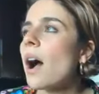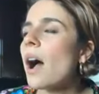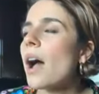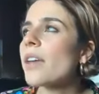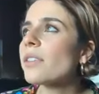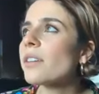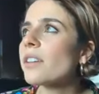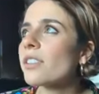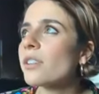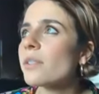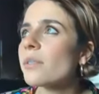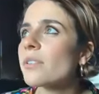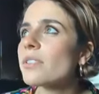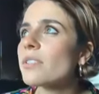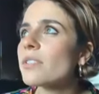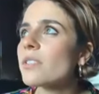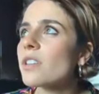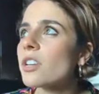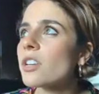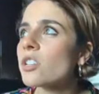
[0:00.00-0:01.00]
I thought they were
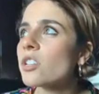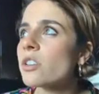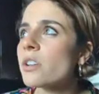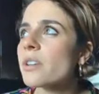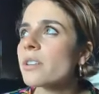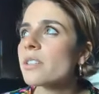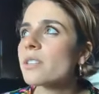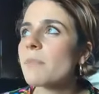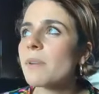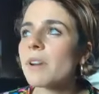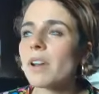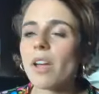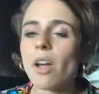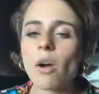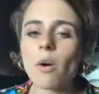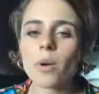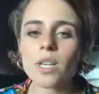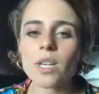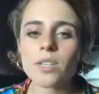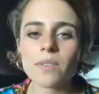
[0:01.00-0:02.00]
delicious, but I
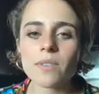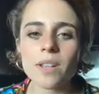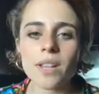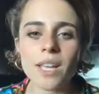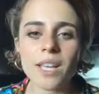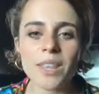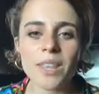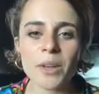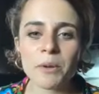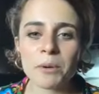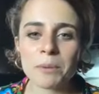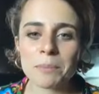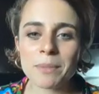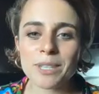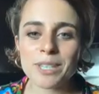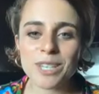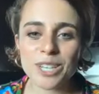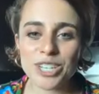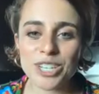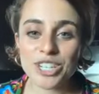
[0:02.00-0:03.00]
always felt like they were
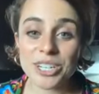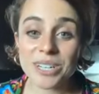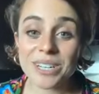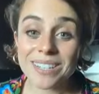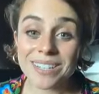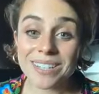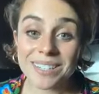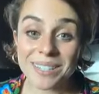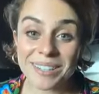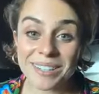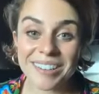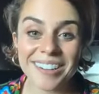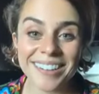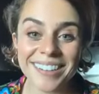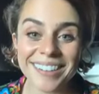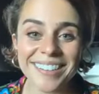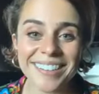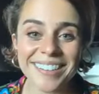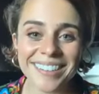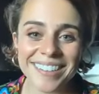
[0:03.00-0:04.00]
missing cheese.
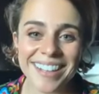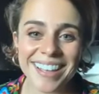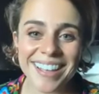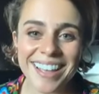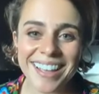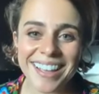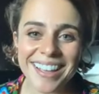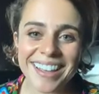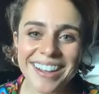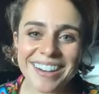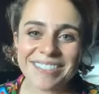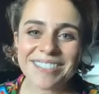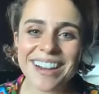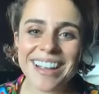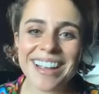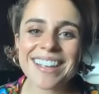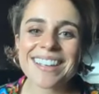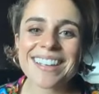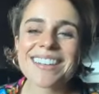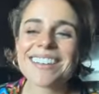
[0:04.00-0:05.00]

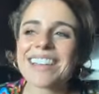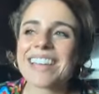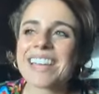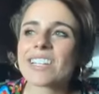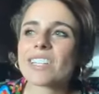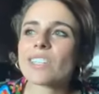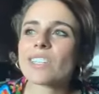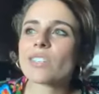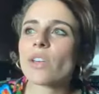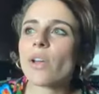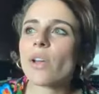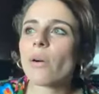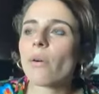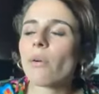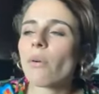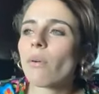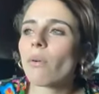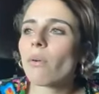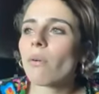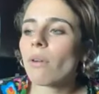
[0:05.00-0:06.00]
Right? And
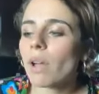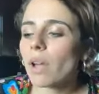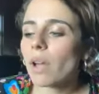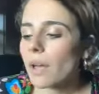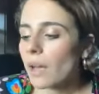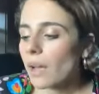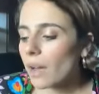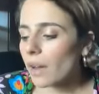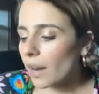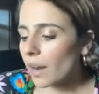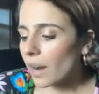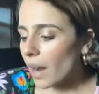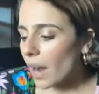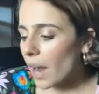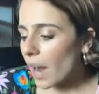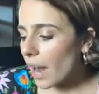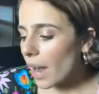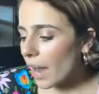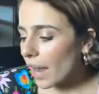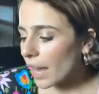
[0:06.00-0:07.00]
so
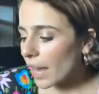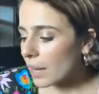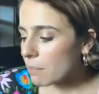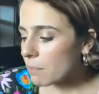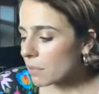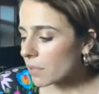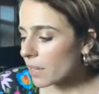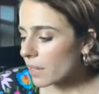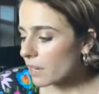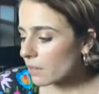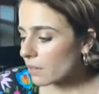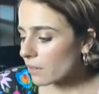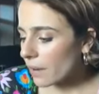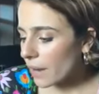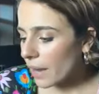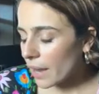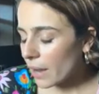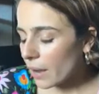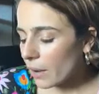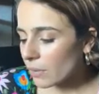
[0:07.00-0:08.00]
I played
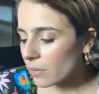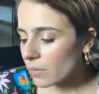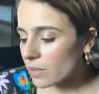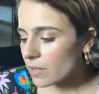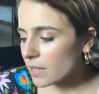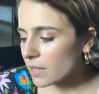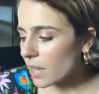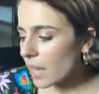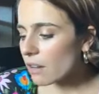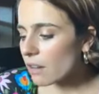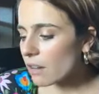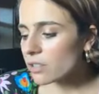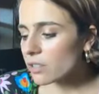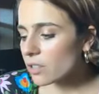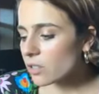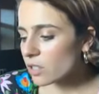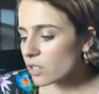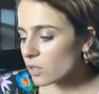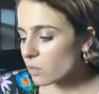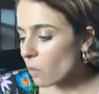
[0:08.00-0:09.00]
around, and
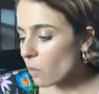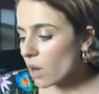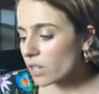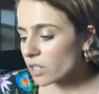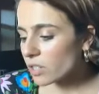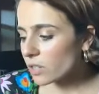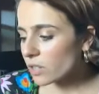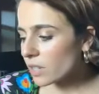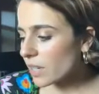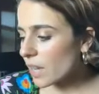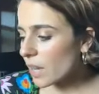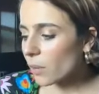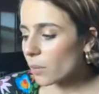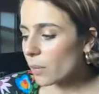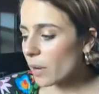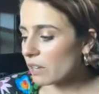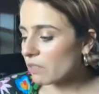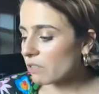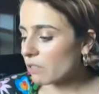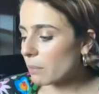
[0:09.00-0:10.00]
also I just wanted to get
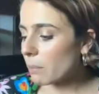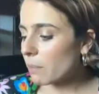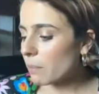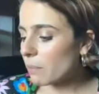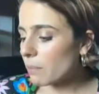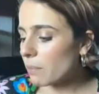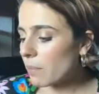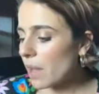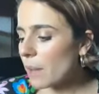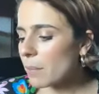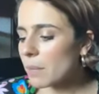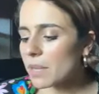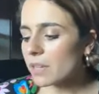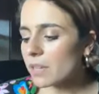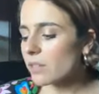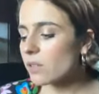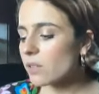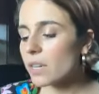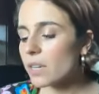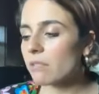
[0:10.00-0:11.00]
away from, I
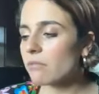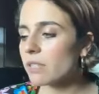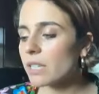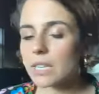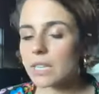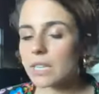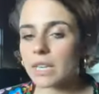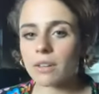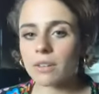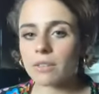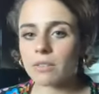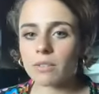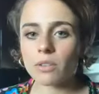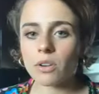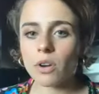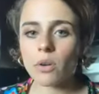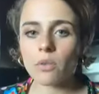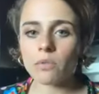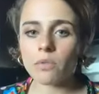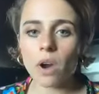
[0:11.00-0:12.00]
mean, you can't really
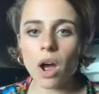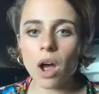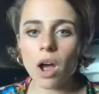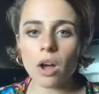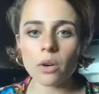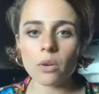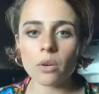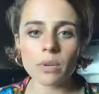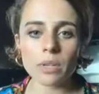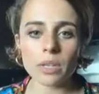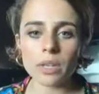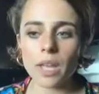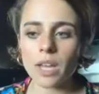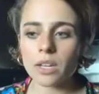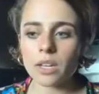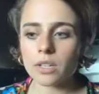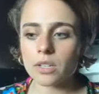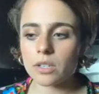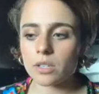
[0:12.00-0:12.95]
go wrong with like